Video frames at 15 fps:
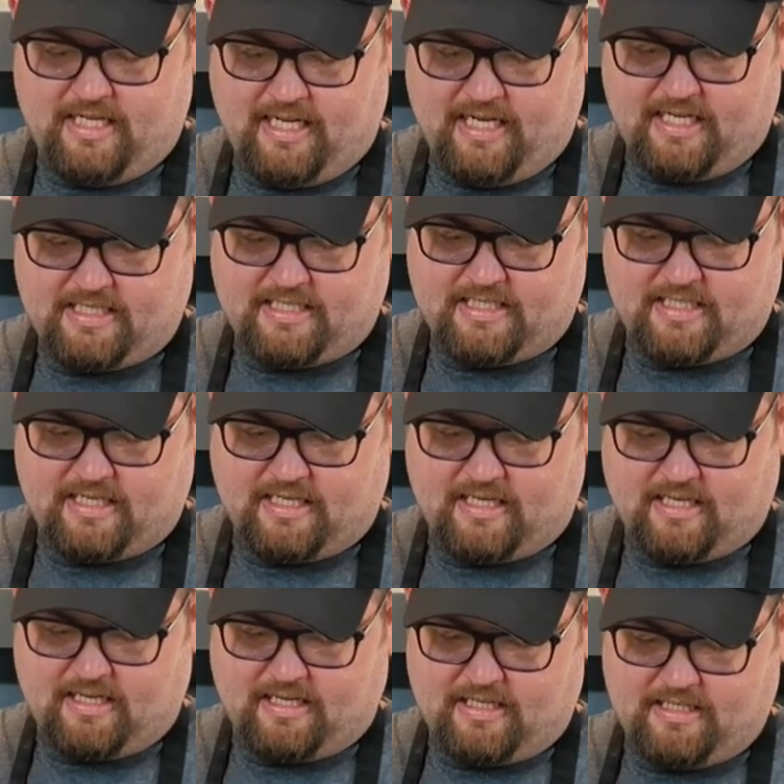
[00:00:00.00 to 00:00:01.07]
next.
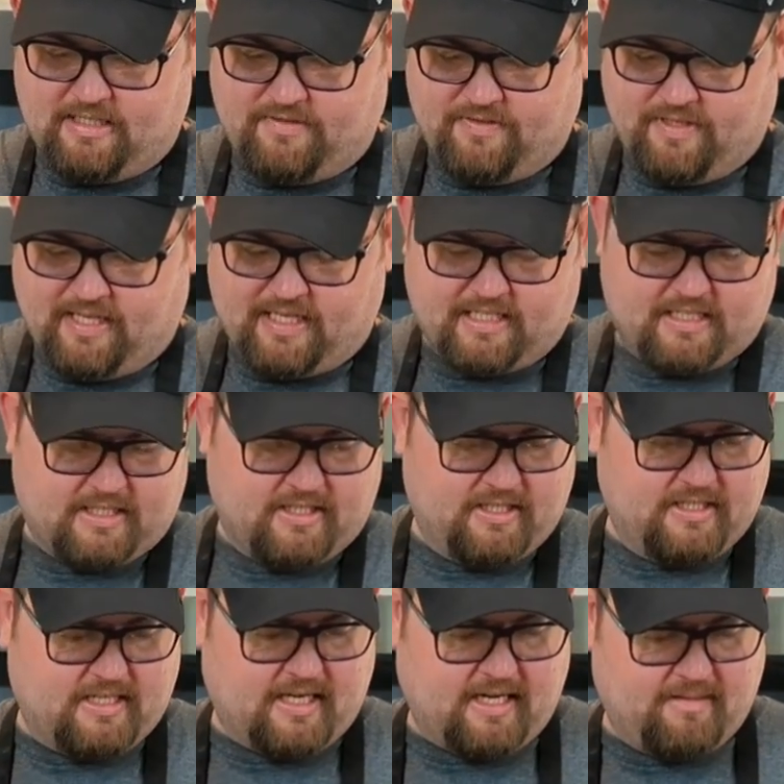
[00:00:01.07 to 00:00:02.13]
I just feel like it's a
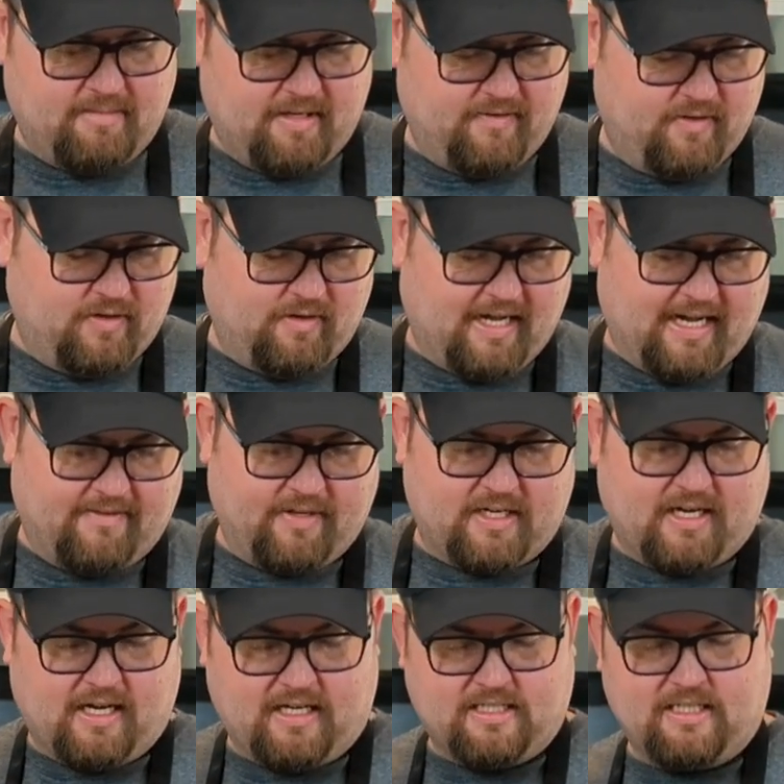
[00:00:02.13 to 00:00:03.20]
good time, even though I have a
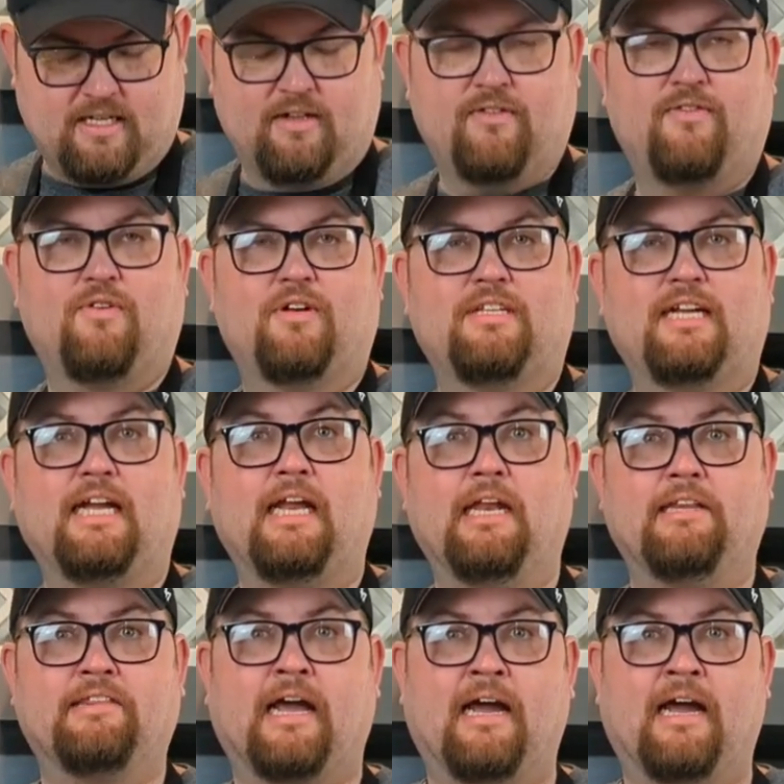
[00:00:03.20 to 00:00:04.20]
cocktail for tequila